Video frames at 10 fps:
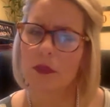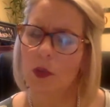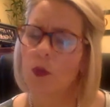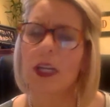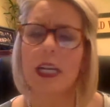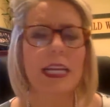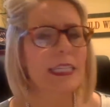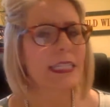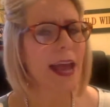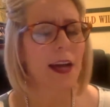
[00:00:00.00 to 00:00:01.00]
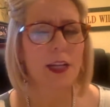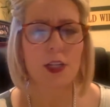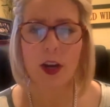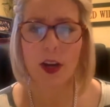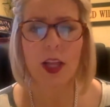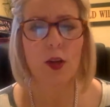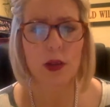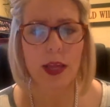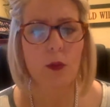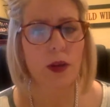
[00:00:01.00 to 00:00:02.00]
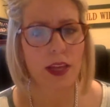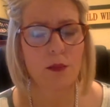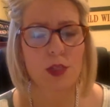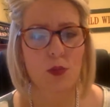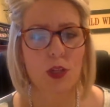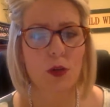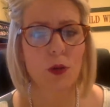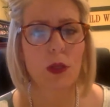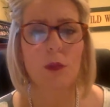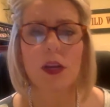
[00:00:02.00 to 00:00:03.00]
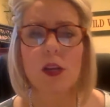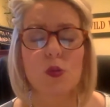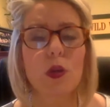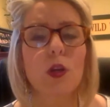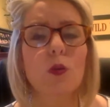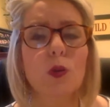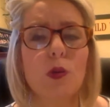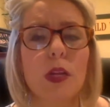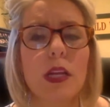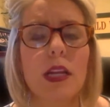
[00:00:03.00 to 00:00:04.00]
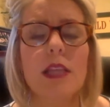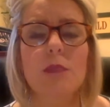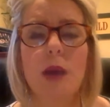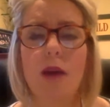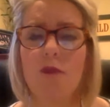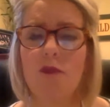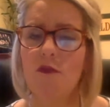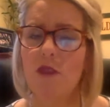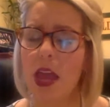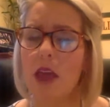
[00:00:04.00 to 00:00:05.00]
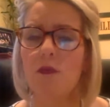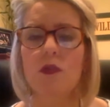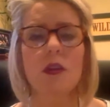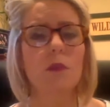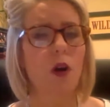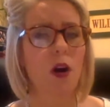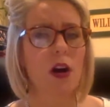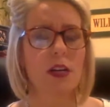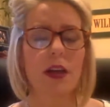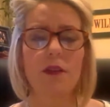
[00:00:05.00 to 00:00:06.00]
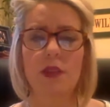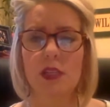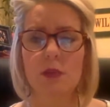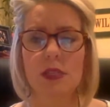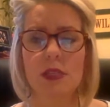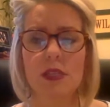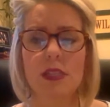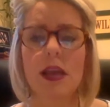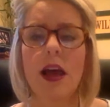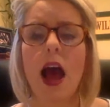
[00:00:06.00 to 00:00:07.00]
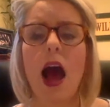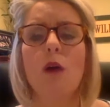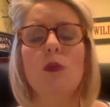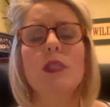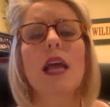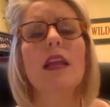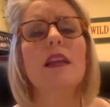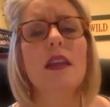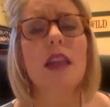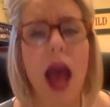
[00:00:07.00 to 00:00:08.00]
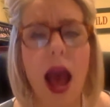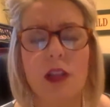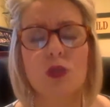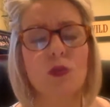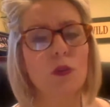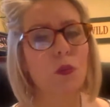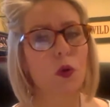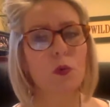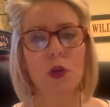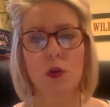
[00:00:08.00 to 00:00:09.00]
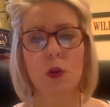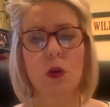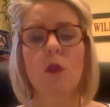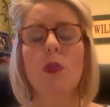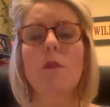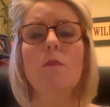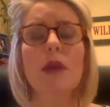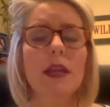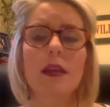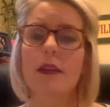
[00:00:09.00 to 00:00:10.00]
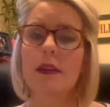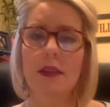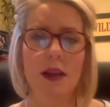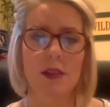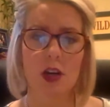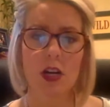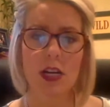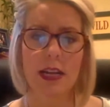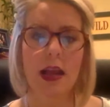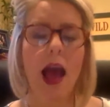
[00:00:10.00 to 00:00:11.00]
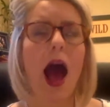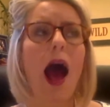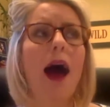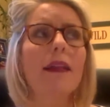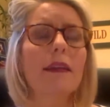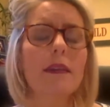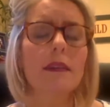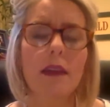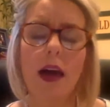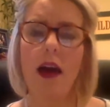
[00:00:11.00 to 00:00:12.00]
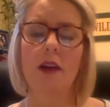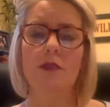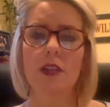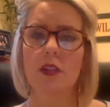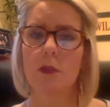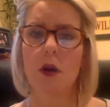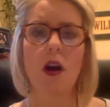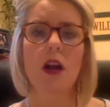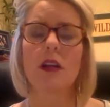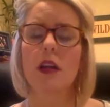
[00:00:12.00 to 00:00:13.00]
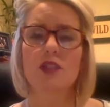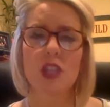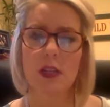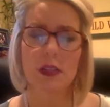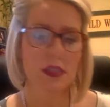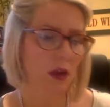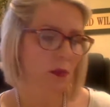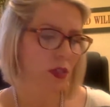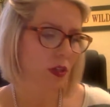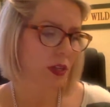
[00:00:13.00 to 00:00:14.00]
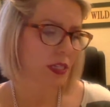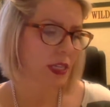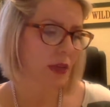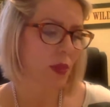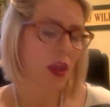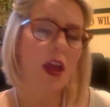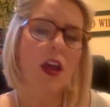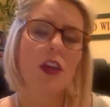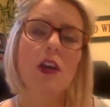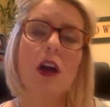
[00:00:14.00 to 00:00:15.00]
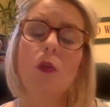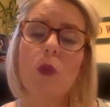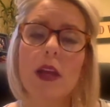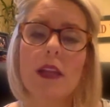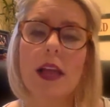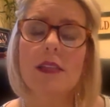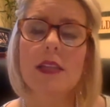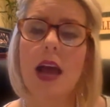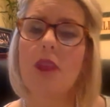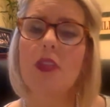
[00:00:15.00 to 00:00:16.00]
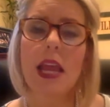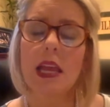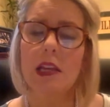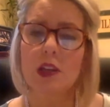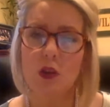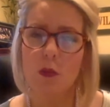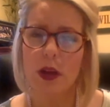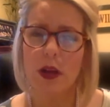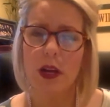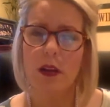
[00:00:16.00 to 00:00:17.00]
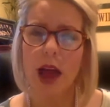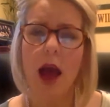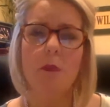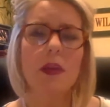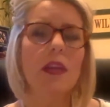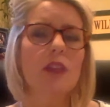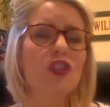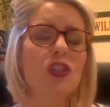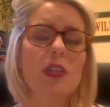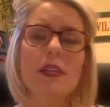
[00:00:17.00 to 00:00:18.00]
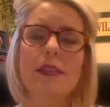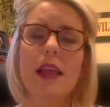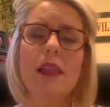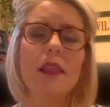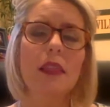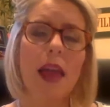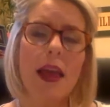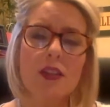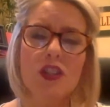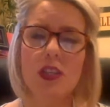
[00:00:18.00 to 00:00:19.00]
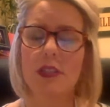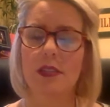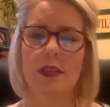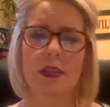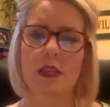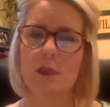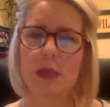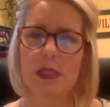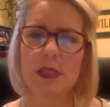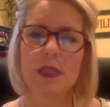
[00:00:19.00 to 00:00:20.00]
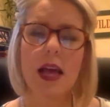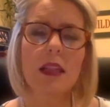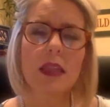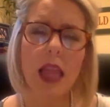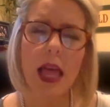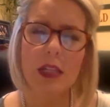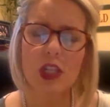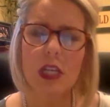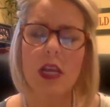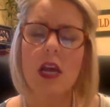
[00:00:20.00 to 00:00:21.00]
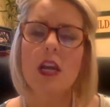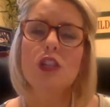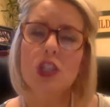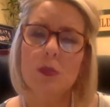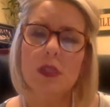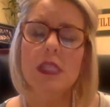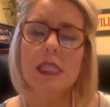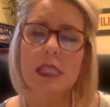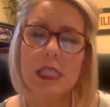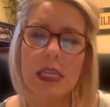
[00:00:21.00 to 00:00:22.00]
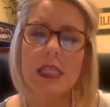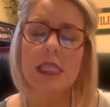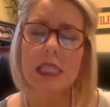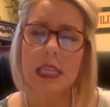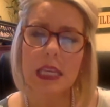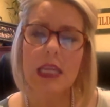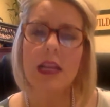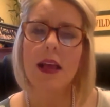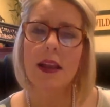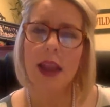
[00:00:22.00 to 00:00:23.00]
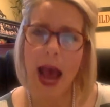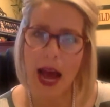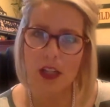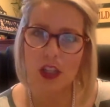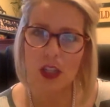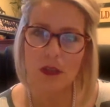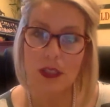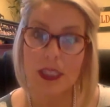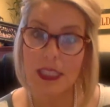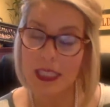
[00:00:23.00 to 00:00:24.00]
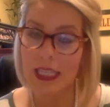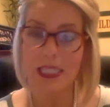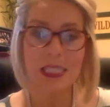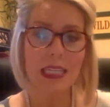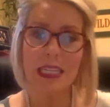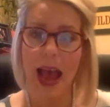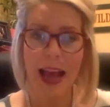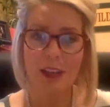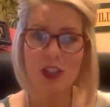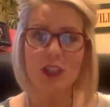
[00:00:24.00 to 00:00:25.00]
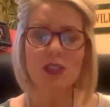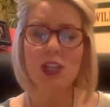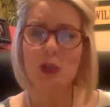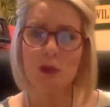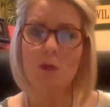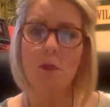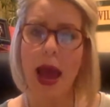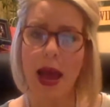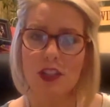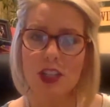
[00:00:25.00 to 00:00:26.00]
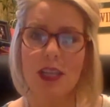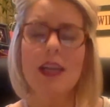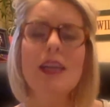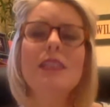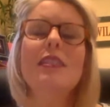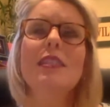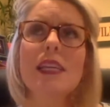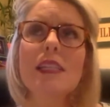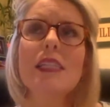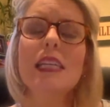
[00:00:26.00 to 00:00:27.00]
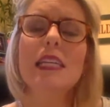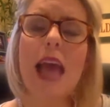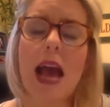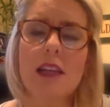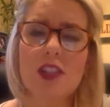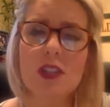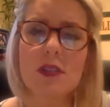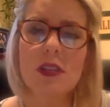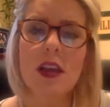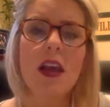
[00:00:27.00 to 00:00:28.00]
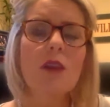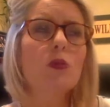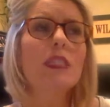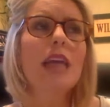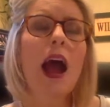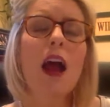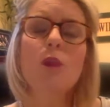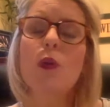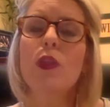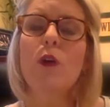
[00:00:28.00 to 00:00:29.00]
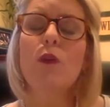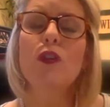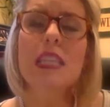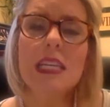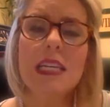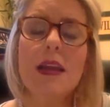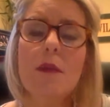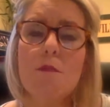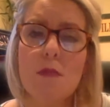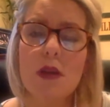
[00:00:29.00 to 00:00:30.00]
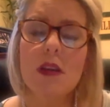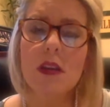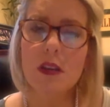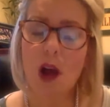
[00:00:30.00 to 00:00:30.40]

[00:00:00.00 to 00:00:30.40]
we're going to get down and dirty and gritty when it comes to recruiting, because recruiting is my favorite part of this business. I was a natural born recruiter from the minute that I started. I loved the part of sharing this opportunity. You know, I read last night that Ann Newberry, I mean, she is a legend in this business, a legend. She built 16 nationals. 16 nationals. Can you imagine? 16 nationals. Retired with over $10 million